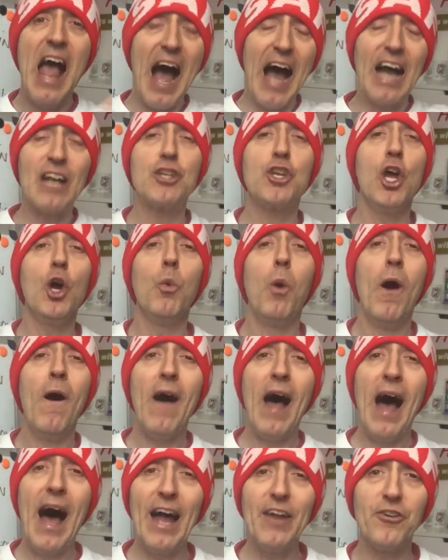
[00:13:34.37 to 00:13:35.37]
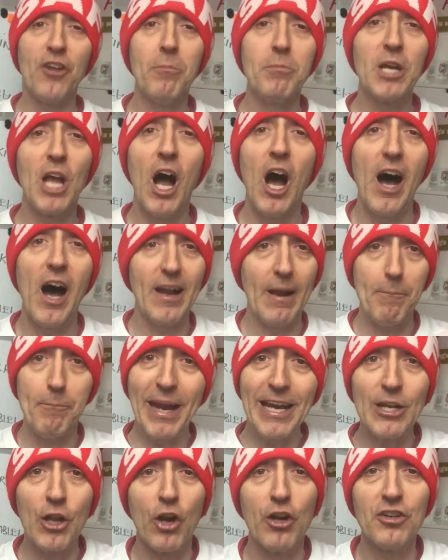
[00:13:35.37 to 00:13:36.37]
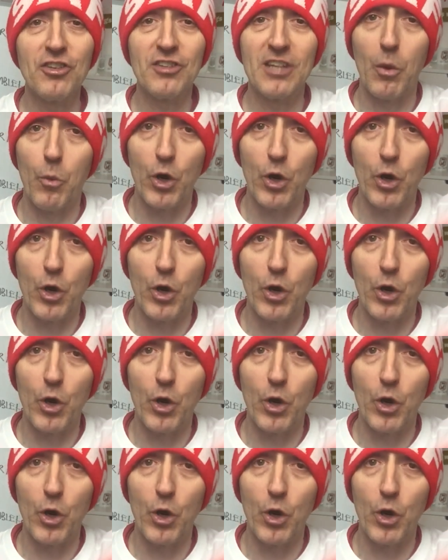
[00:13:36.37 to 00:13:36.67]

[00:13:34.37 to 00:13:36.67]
I do hand on me heart, I'm being honest,